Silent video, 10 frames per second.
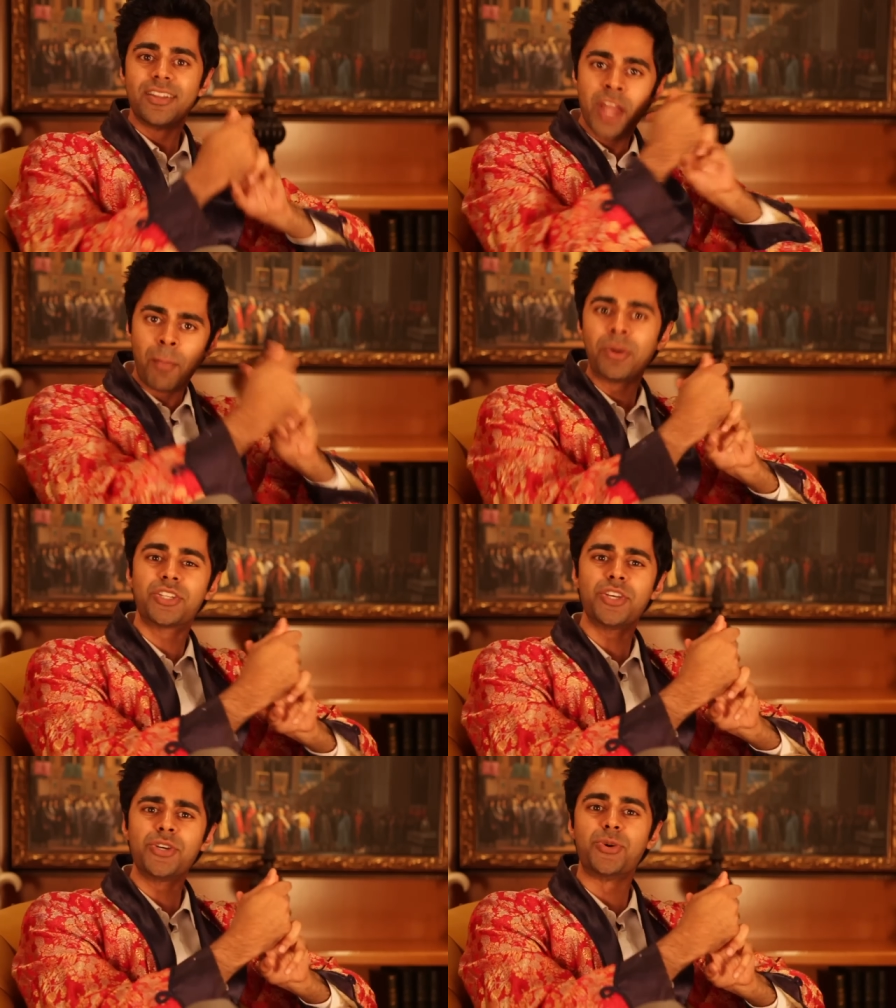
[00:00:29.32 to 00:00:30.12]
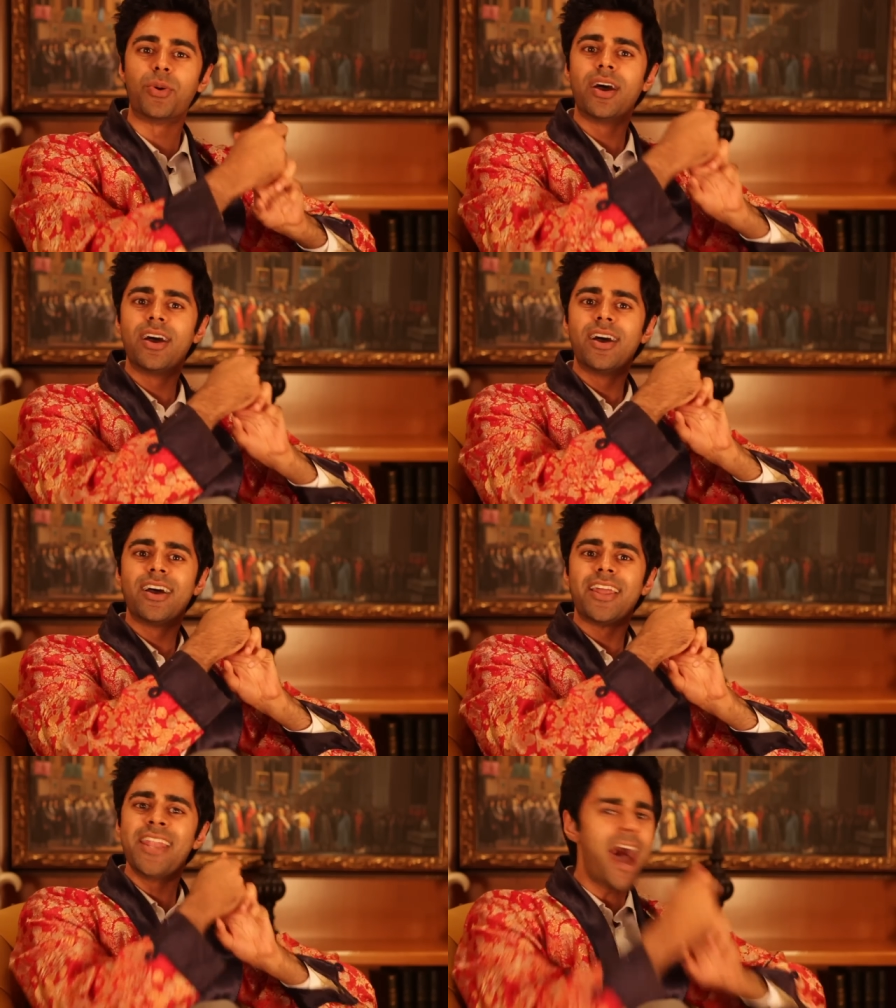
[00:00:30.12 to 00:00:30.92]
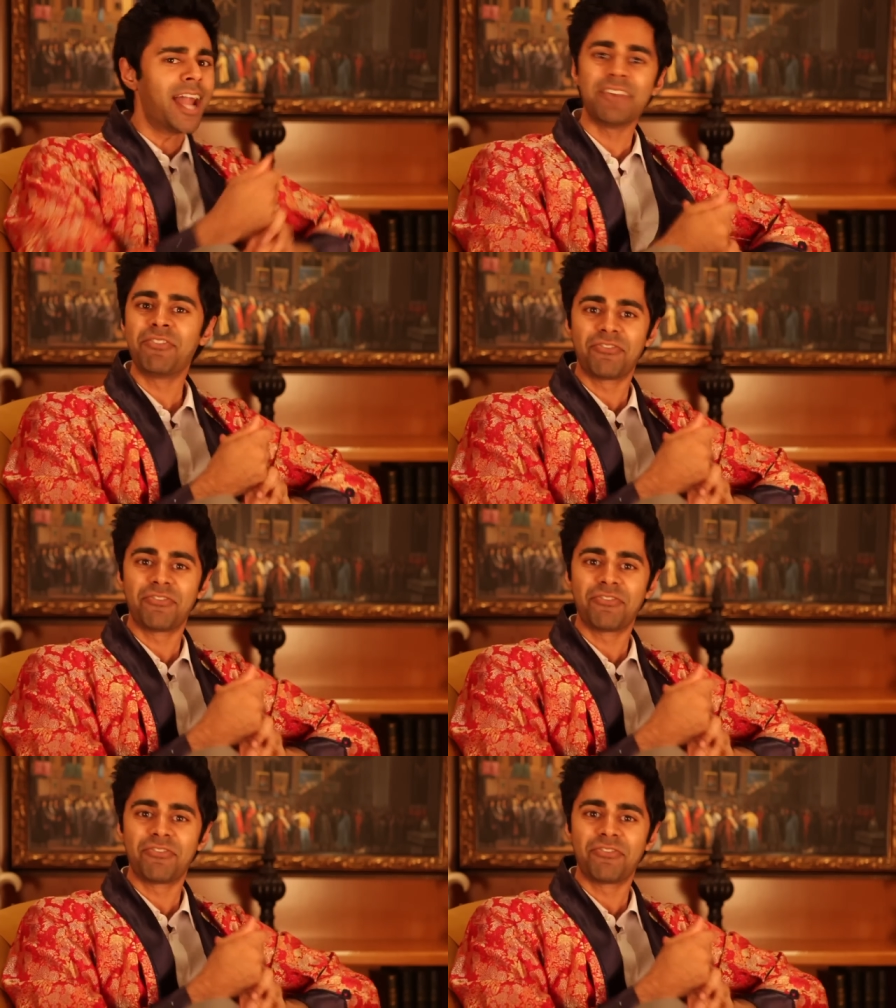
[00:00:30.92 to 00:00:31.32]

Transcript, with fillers: Number two, not even